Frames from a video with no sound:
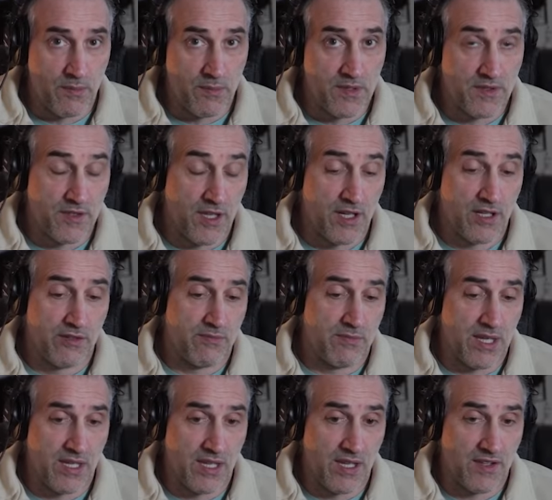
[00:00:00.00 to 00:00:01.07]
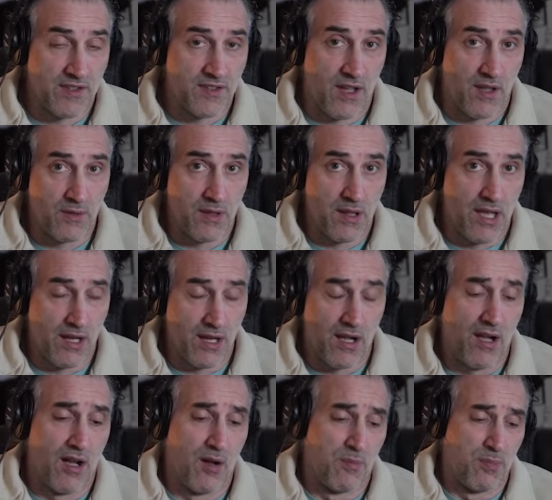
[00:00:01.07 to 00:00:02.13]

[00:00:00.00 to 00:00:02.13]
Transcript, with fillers: instead of making it sound like, oh,